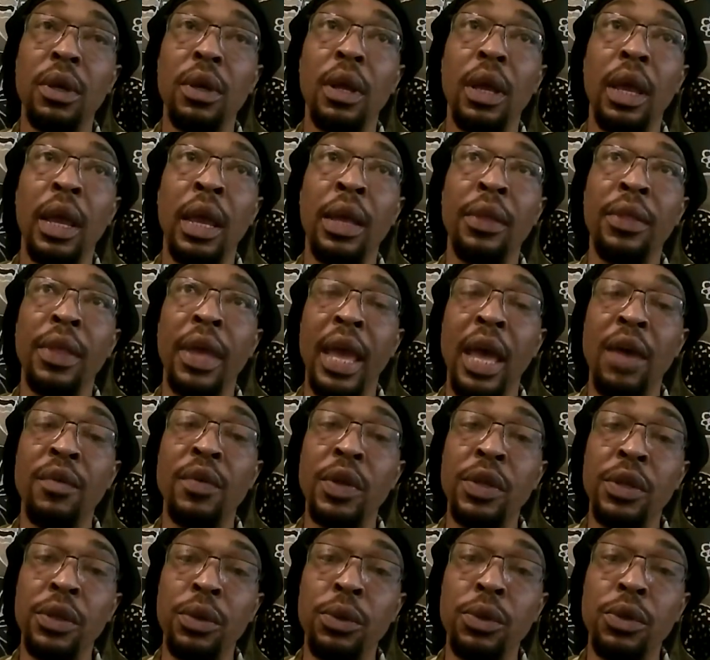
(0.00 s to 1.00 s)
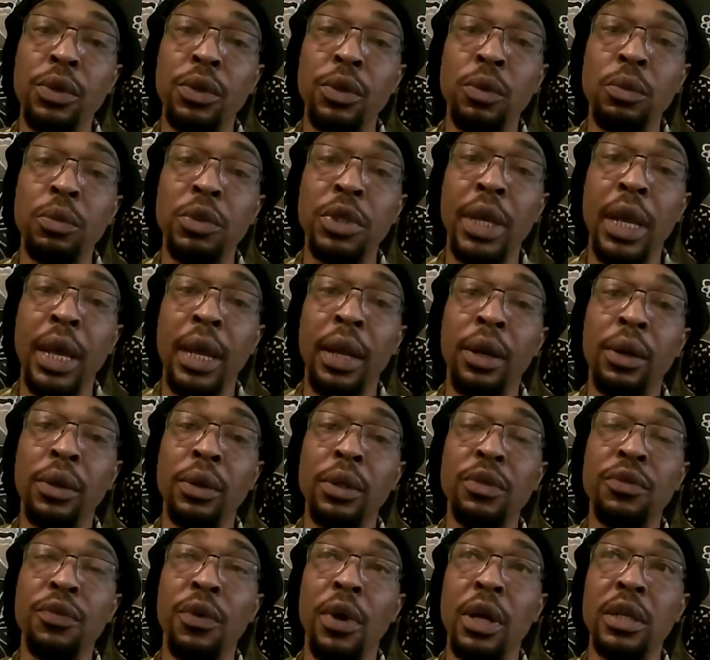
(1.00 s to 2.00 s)
And they have a YouTube channel.
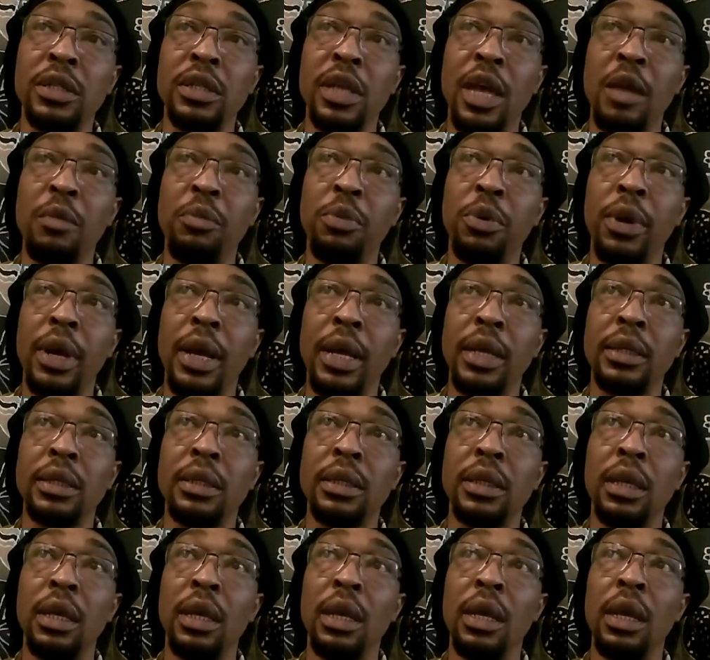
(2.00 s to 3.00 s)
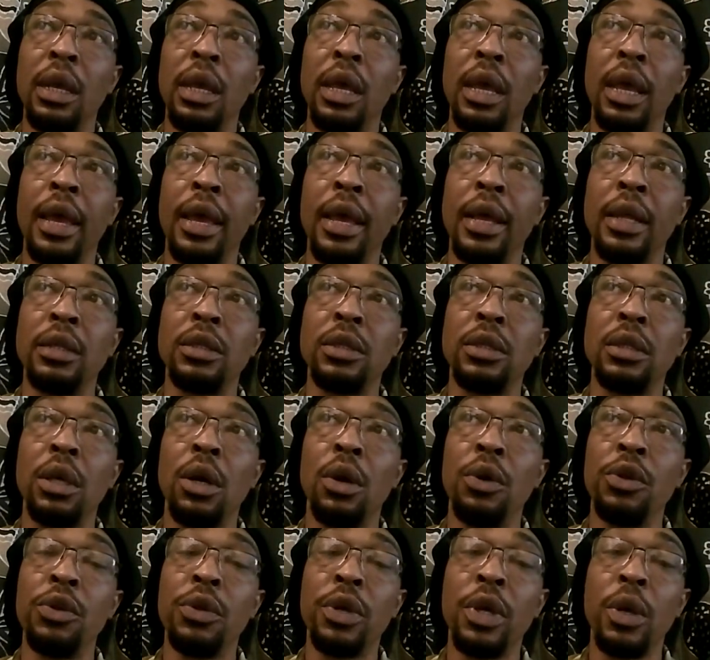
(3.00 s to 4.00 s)
It's Farsight Press. And
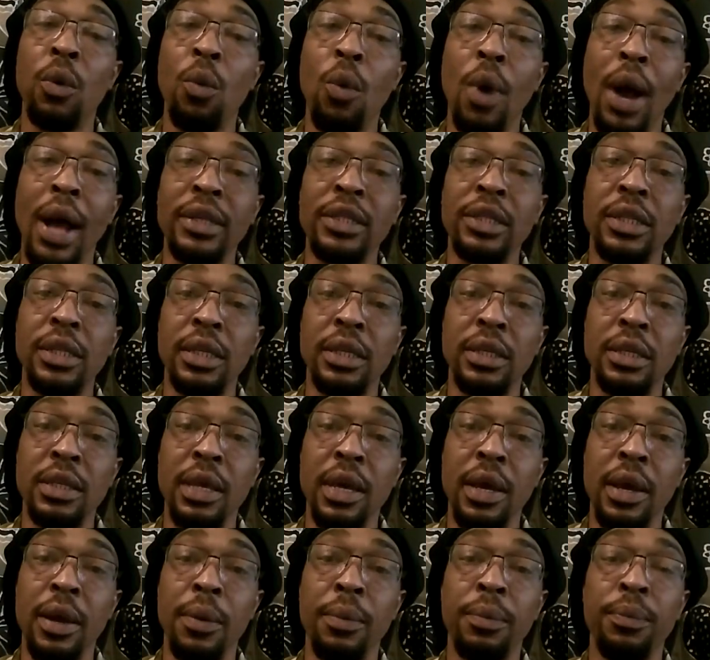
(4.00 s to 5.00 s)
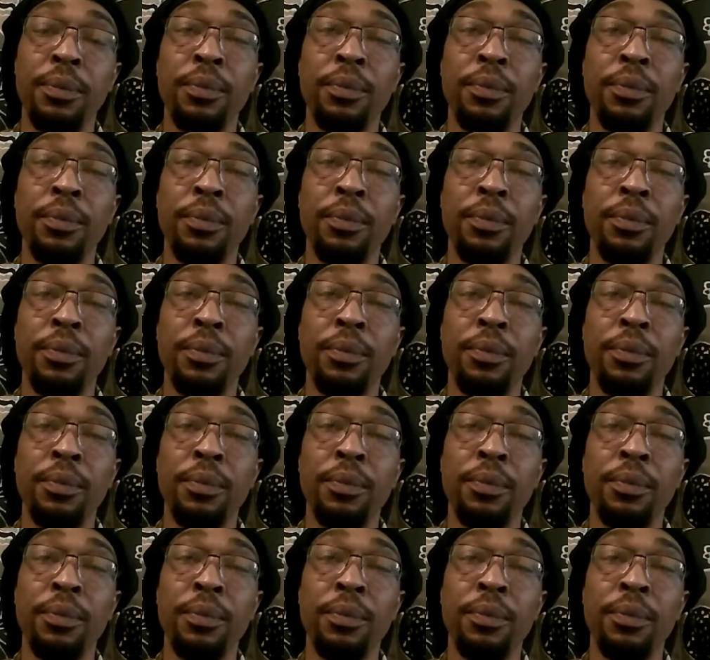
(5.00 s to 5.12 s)
so you can watch this there.